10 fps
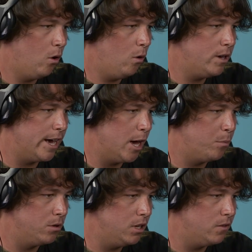Oh yeah,
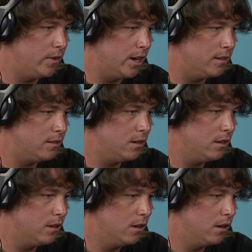police vest.
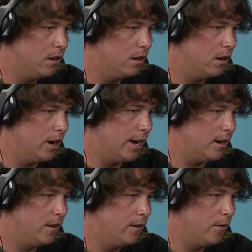All right,
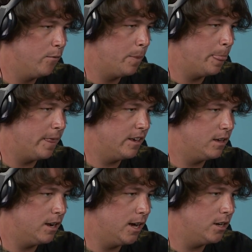
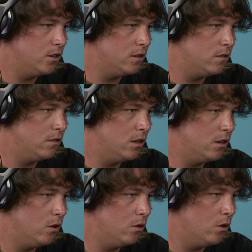can I just,
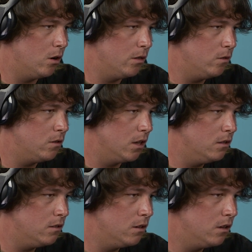are those
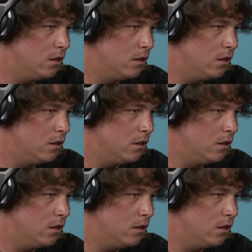guns?